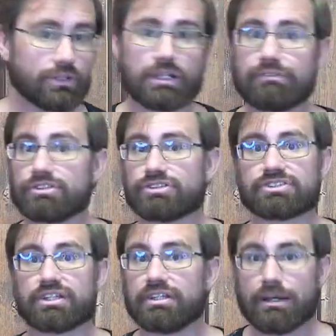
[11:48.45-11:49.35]
or even
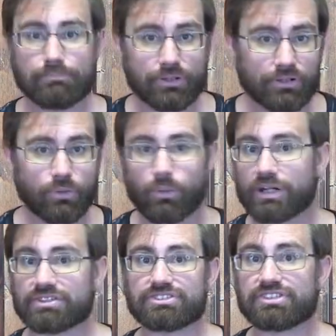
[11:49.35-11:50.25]
just a number
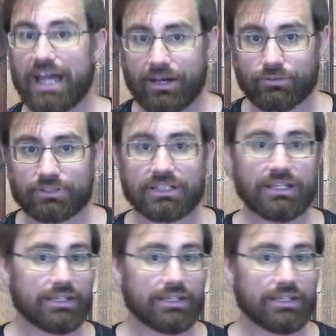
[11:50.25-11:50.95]
or a sound